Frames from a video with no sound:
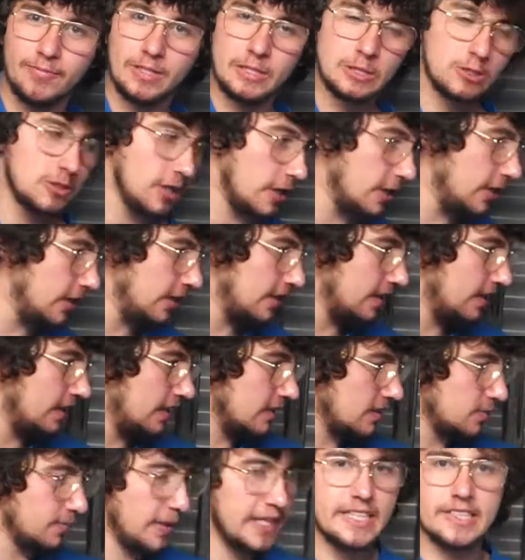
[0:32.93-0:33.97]
So
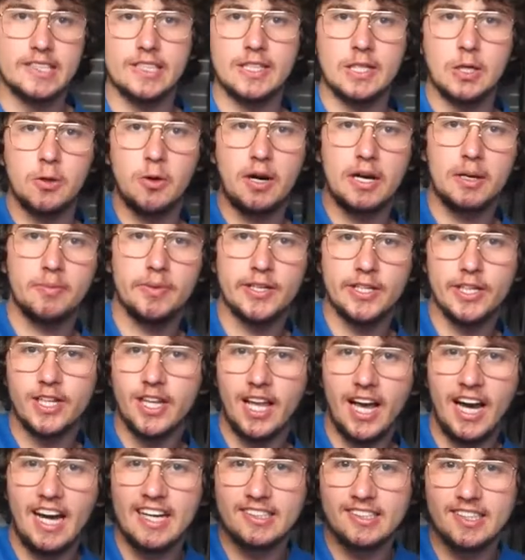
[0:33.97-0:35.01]
this makes it quite a bit
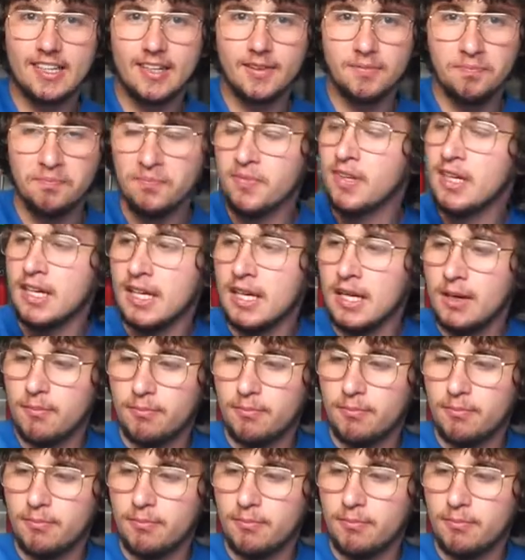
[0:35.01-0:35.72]
lighter,